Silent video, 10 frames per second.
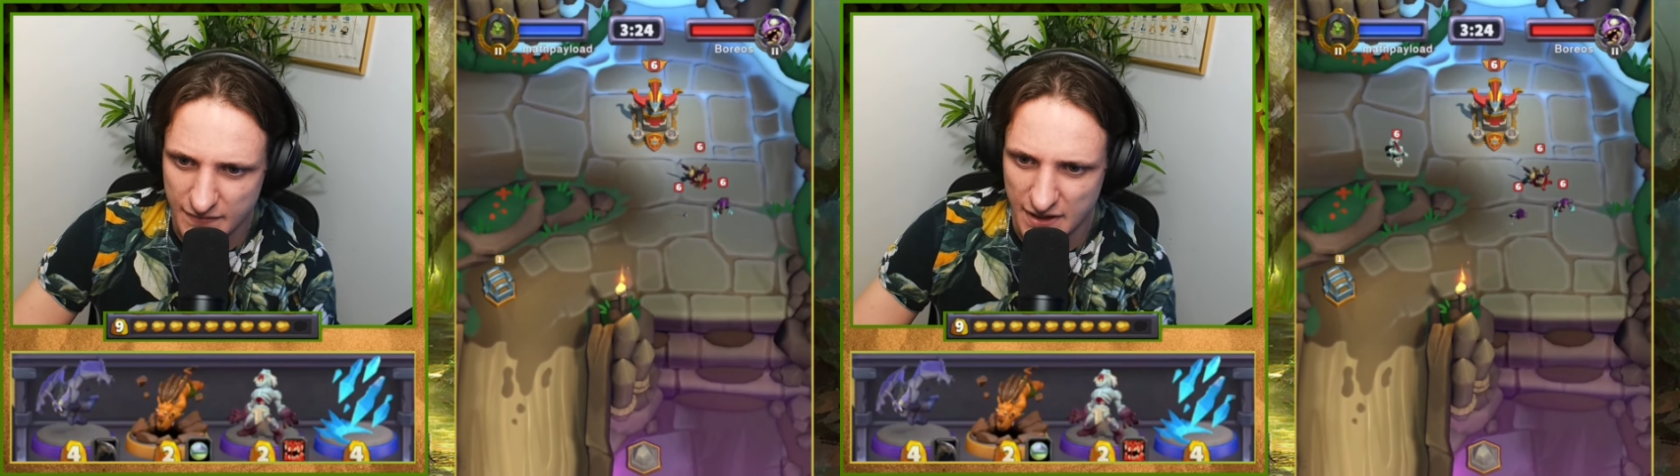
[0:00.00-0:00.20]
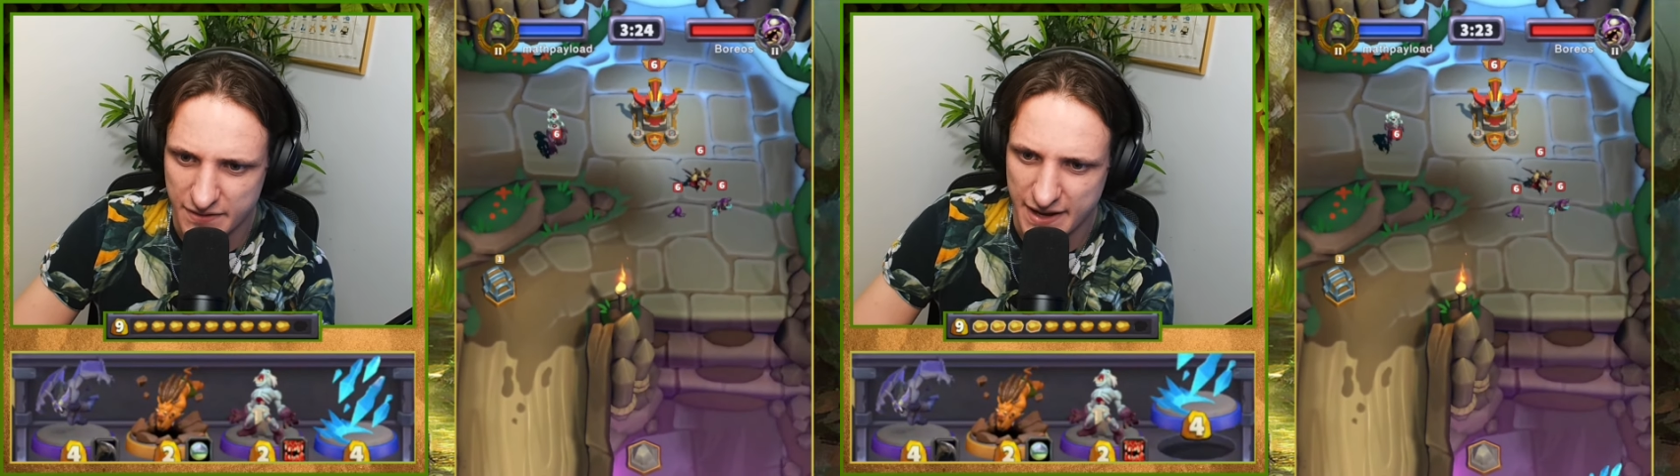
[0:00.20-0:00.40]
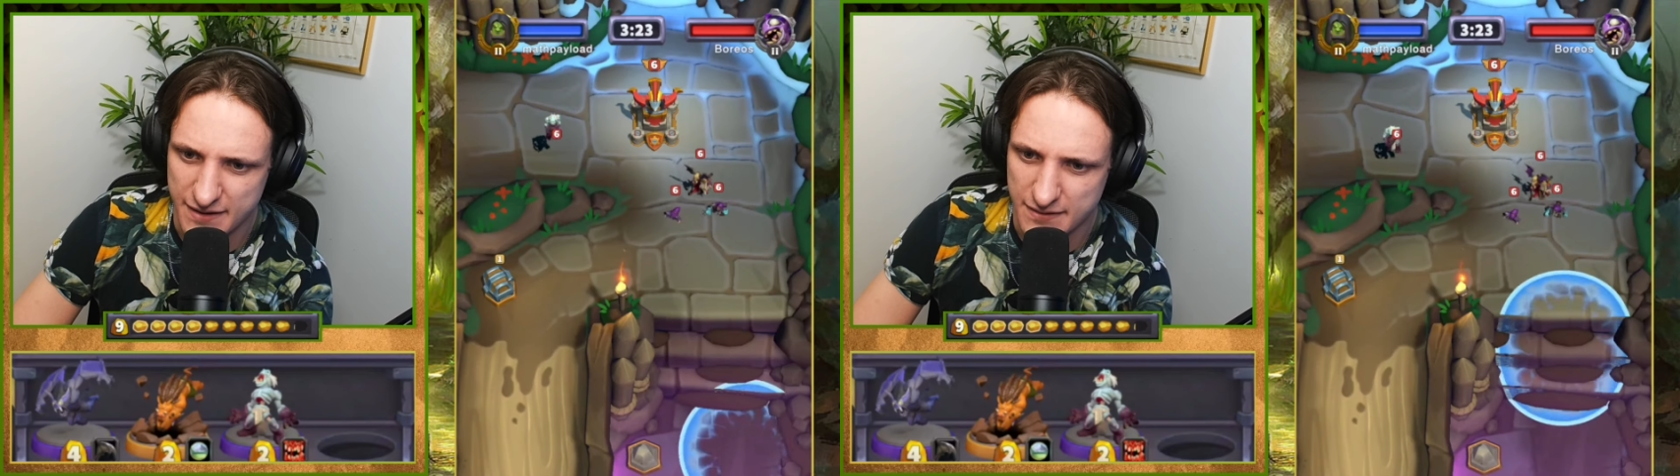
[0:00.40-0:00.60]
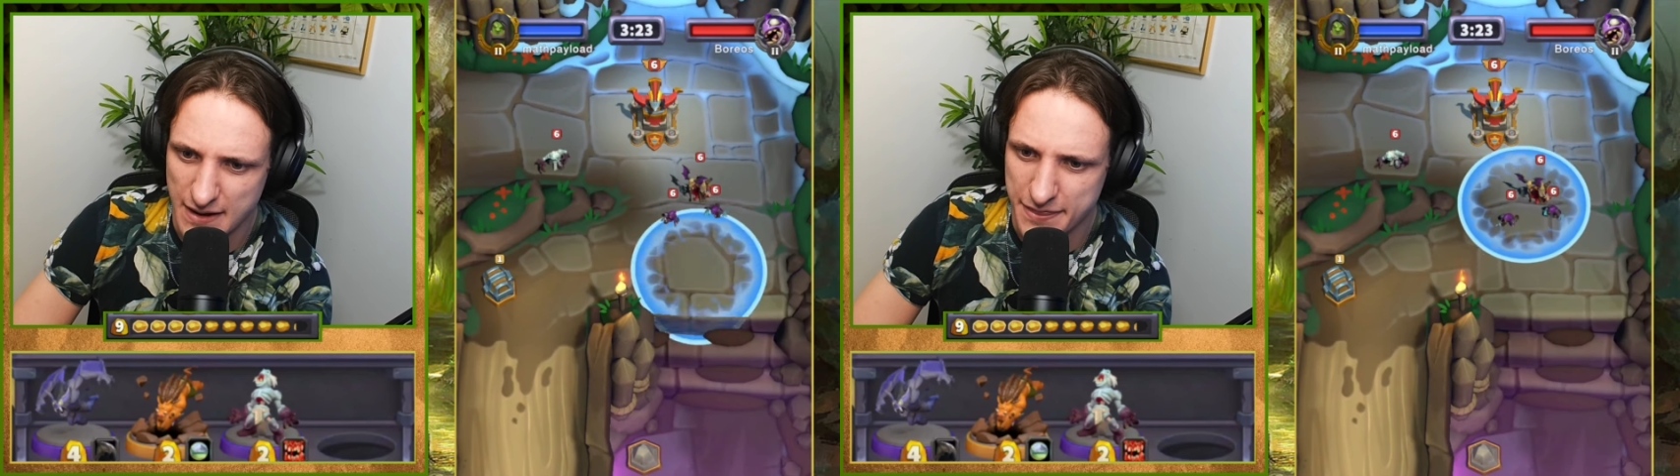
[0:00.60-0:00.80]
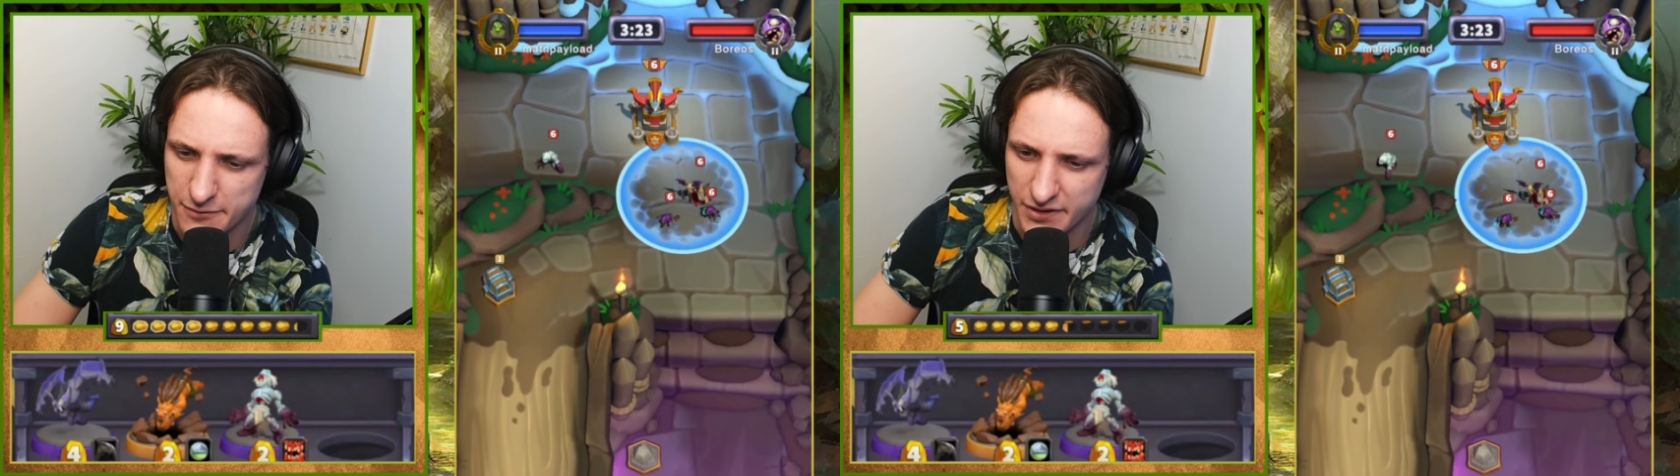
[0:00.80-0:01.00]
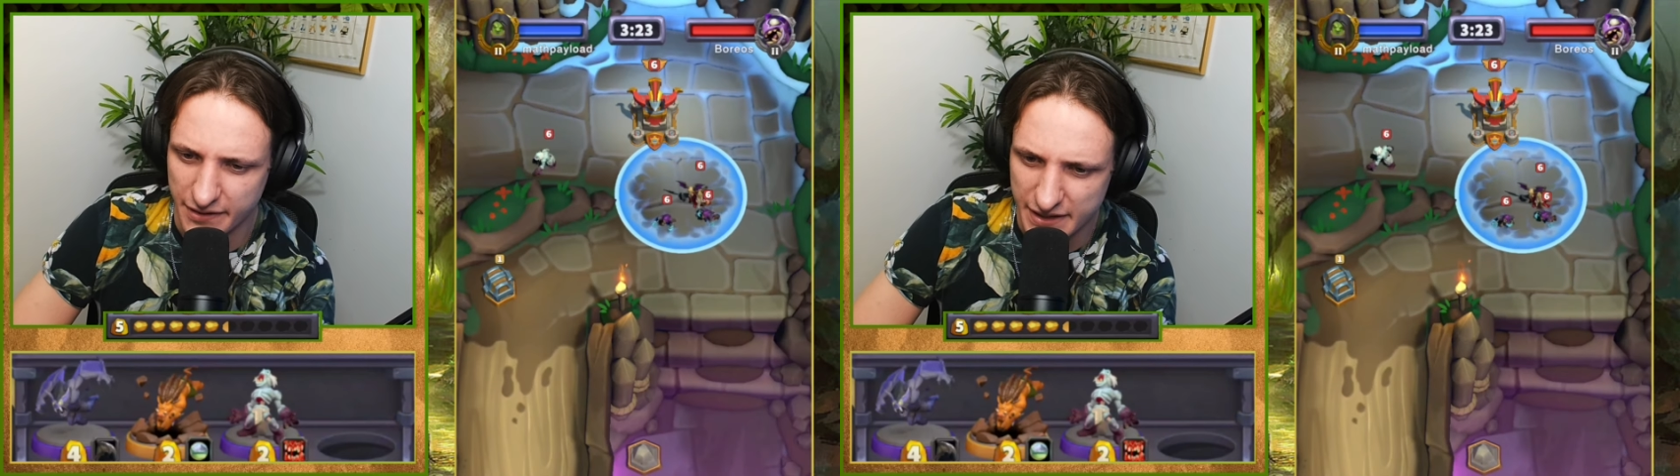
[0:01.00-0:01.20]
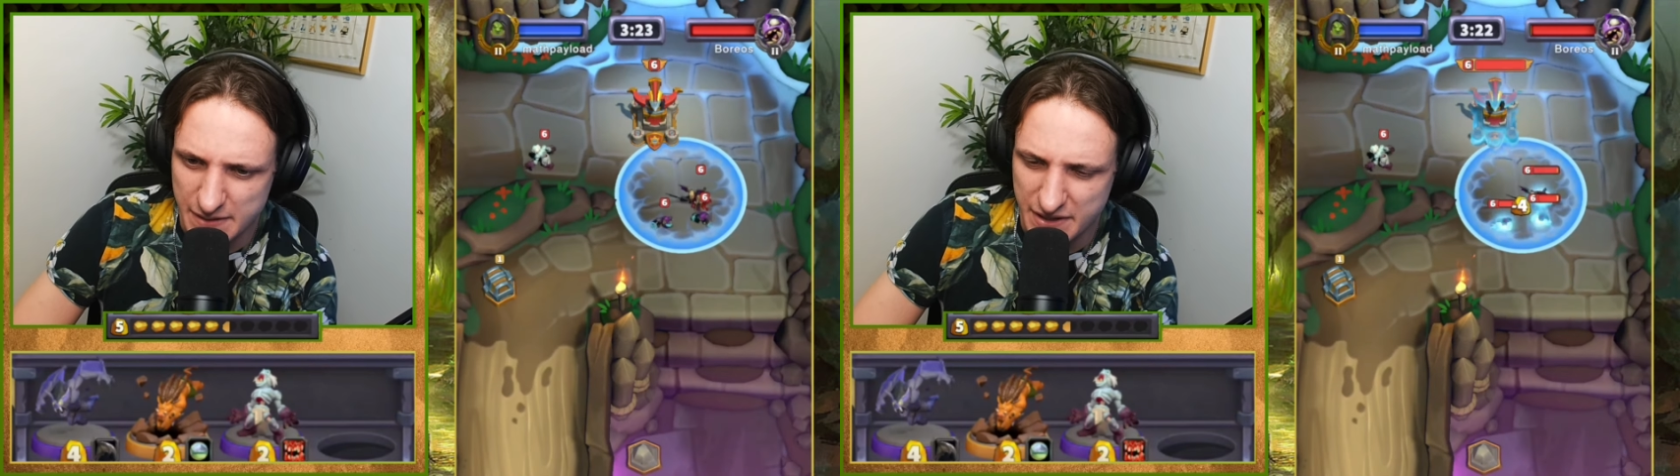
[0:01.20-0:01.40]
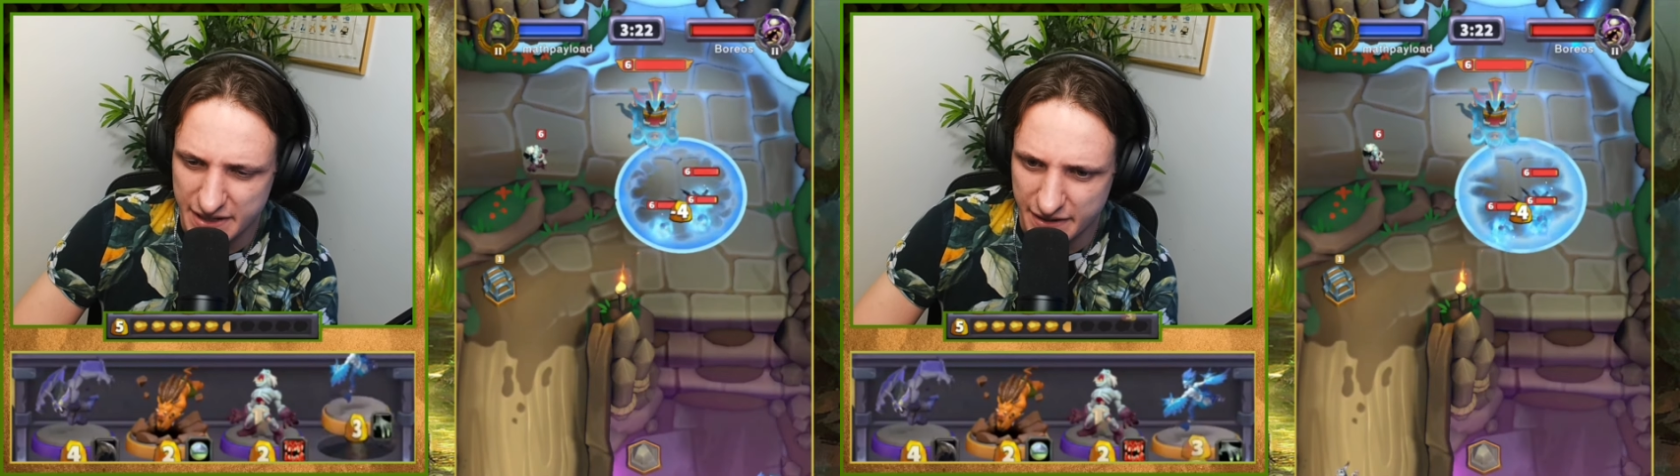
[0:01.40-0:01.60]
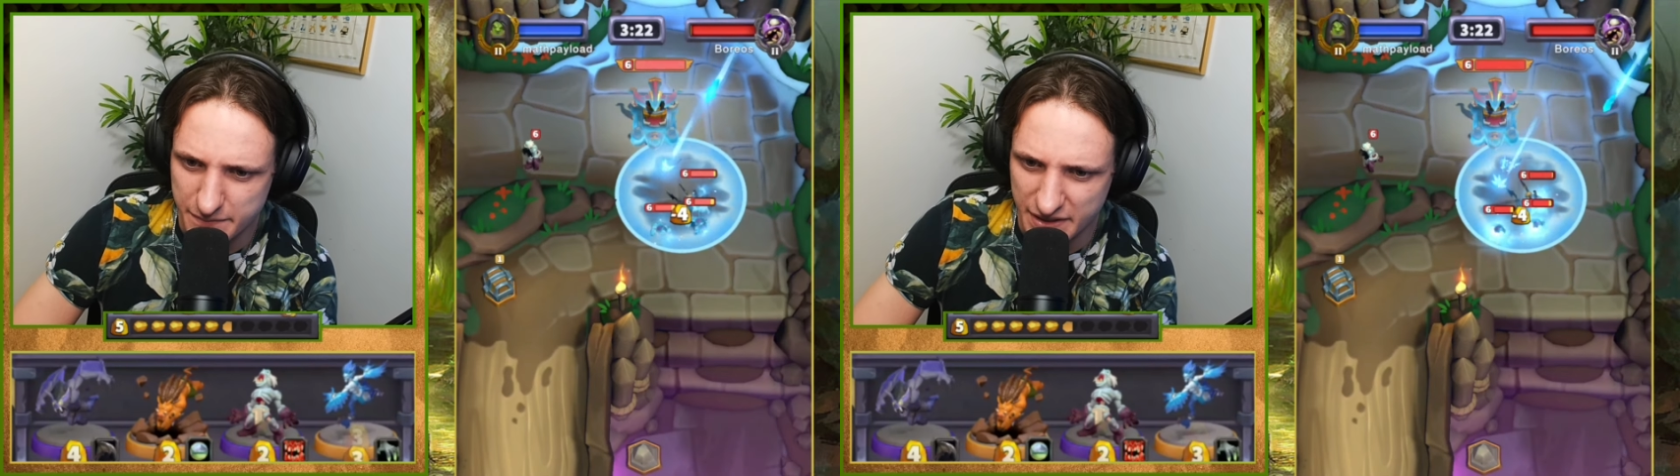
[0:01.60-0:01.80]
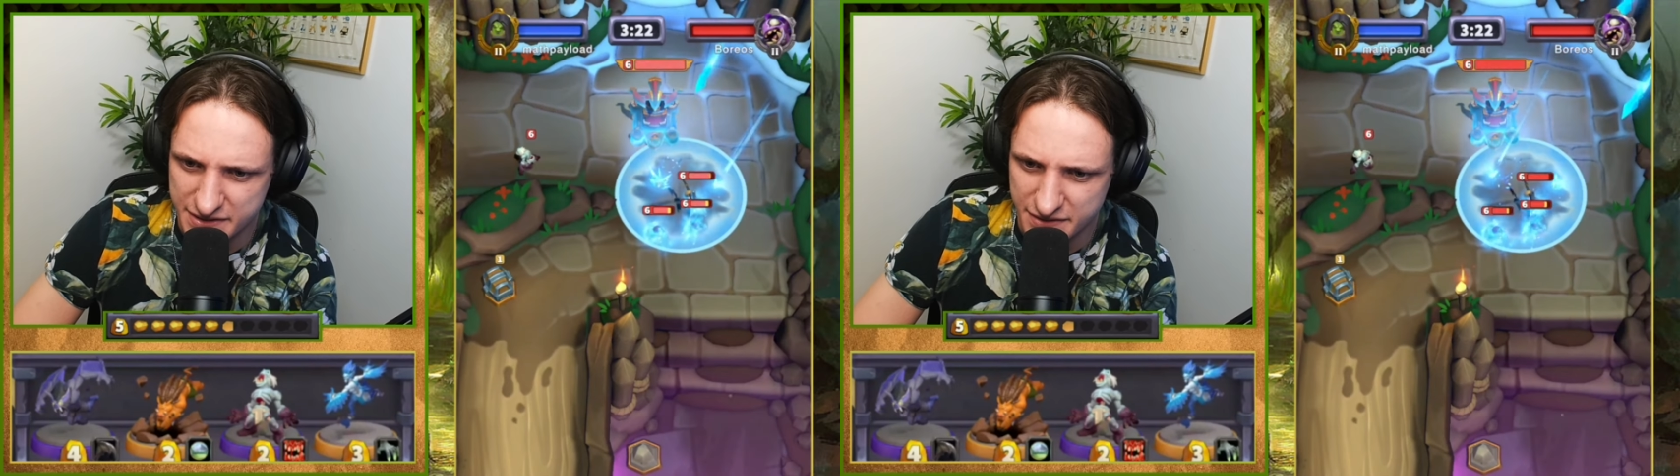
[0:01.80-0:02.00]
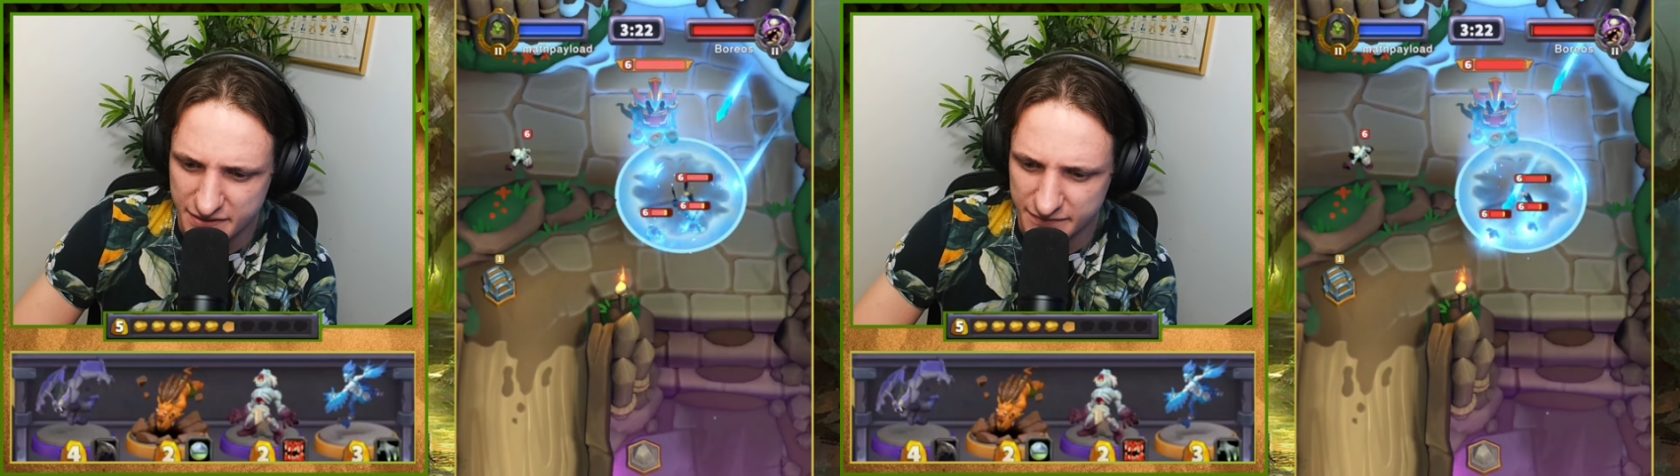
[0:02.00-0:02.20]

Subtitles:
Okay, I think we're immediately going to Blizzard.